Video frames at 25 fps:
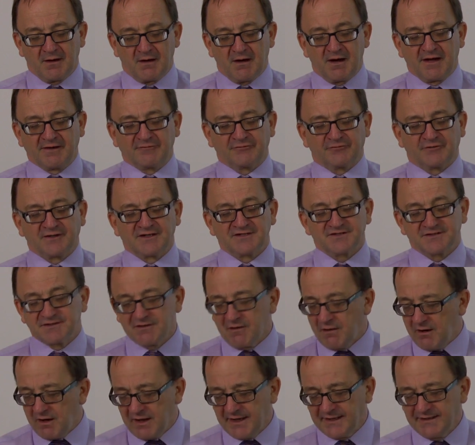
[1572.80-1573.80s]
I F R S
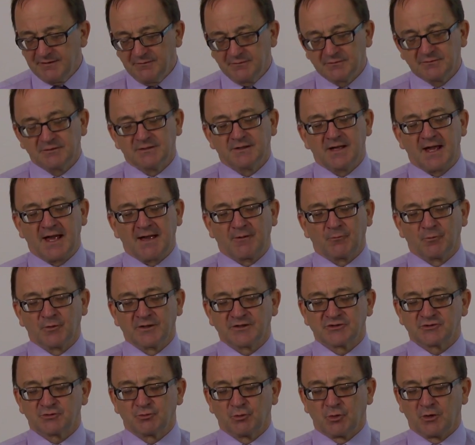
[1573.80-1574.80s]
nine,
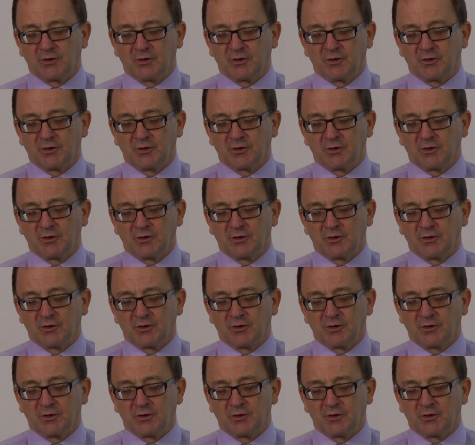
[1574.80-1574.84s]
which